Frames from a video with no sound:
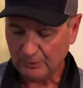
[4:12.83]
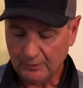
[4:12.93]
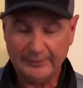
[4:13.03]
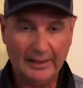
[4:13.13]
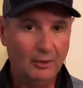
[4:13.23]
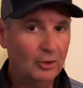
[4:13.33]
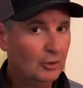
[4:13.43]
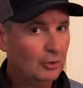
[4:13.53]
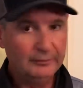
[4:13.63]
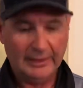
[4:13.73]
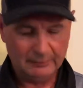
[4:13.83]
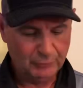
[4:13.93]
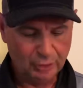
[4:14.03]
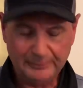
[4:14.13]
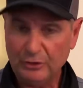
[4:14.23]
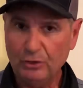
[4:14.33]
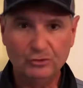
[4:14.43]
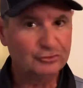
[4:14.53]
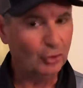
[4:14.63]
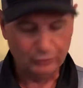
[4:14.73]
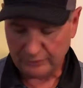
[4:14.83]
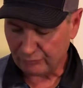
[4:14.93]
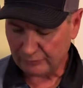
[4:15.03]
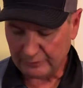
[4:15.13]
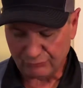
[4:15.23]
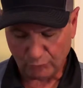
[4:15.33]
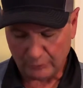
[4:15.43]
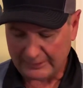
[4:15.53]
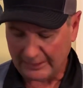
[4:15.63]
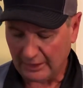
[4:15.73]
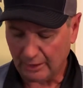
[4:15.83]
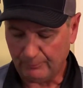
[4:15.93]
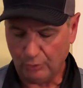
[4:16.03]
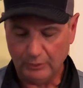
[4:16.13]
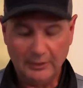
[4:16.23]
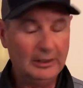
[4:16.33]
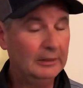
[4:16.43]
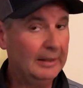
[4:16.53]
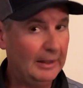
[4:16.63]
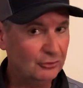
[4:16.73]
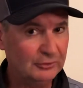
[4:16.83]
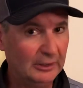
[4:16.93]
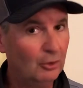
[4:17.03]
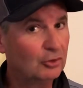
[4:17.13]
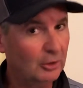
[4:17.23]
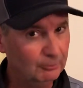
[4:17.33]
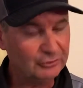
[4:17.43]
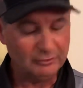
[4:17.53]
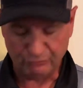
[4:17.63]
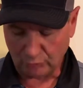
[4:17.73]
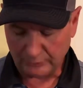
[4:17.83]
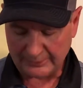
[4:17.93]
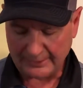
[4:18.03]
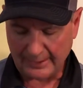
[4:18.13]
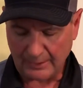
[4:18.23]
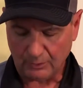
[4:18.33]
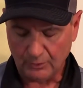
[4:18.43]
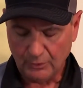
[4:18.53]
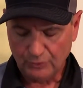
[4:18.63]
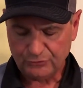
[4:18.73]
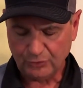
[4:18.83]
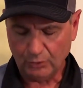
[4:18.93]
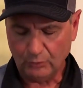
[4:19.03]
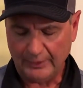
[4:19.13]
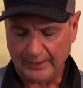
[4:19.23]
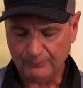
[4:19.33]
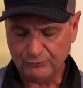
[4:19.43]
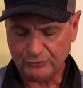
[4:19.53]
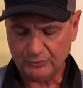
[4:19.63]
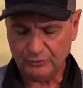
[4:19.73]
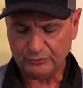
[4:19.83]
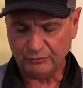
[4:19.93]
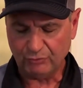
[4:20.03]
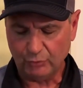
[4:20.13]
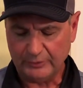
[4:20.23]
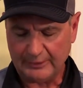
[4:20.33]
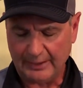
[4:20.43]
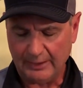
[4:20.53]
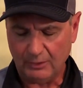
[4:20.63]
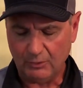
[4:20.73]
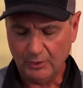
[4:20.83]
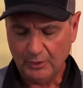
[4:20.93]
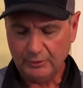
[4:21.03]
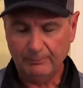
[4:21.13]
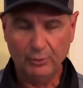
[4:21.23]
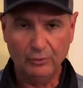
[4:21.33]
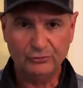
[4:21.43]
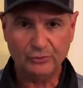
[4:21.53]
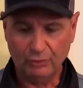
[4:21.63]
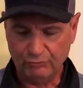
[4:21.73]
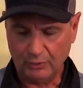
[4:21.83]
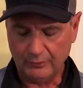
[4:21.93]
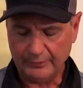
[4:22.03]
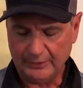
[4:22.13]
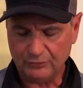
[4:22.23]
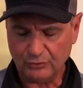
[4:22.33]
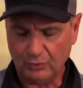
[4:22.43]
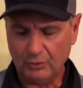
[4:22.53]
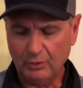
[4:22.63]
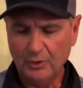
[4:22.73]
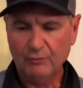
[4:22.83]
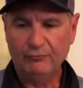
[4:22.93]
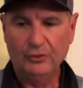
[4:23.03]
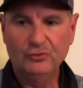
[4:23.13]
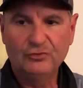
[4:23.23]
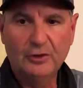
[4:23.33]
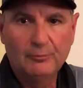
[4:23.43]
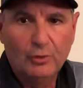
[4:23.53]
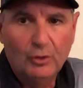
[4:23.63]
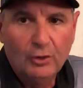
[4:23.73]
Now, 9mm is no different than 40 caliber, and the XL comes in 40 cal. So what happens is in the 40 cal, the bullets overall lengths are very similar